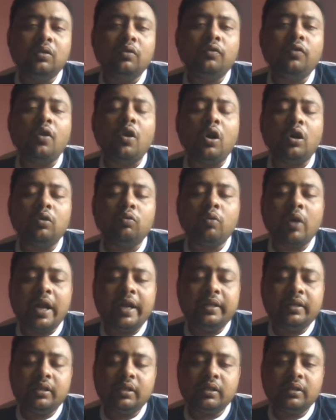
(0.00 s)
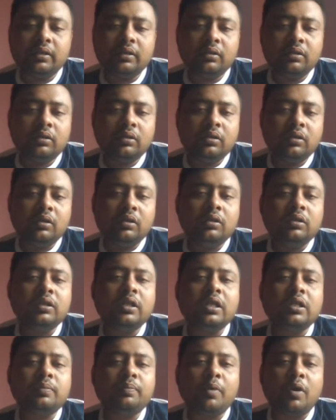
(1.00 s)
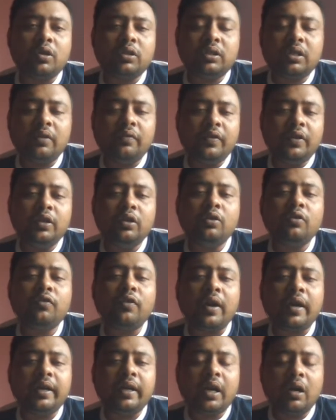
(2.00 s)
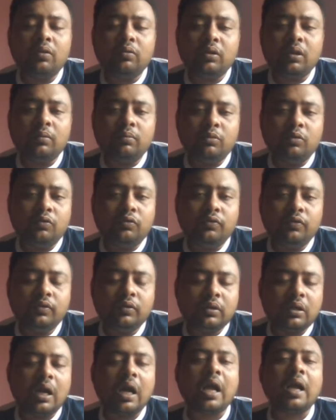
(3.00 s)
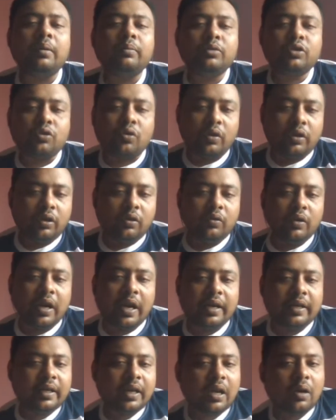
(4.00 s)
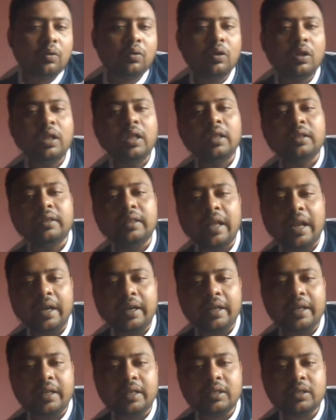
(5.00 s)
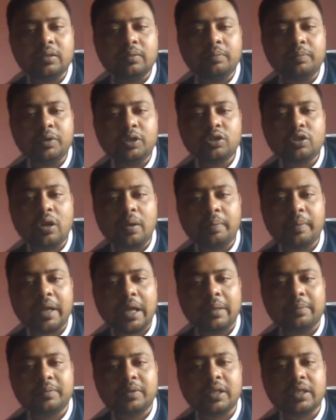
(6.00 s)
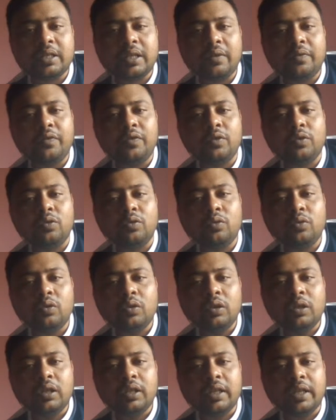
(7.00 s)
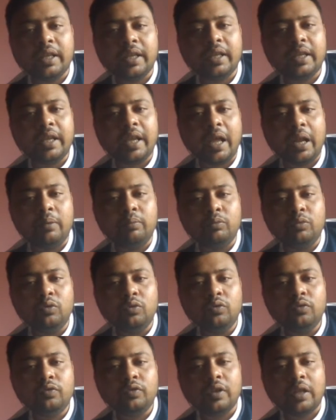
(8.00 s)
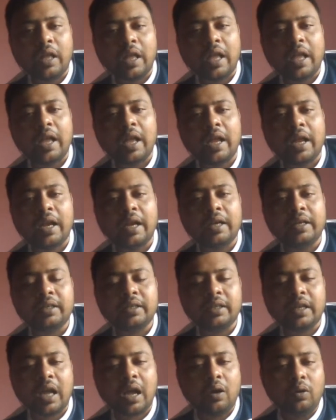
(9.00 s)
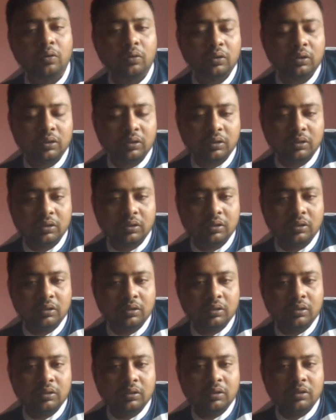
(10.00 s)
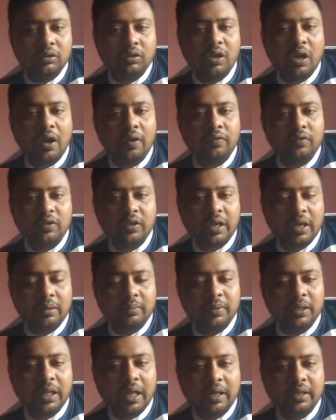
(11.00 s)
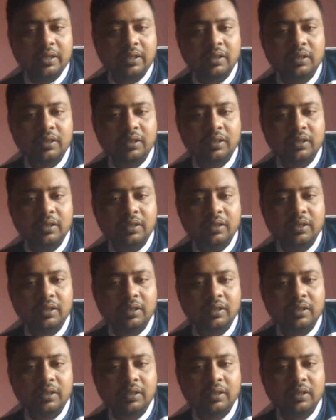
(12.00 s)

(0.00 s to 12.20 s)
for white. Just pause the video, find out the move. I am showing you right now. That is bishop captures f3, king can move, and now you have to tell me that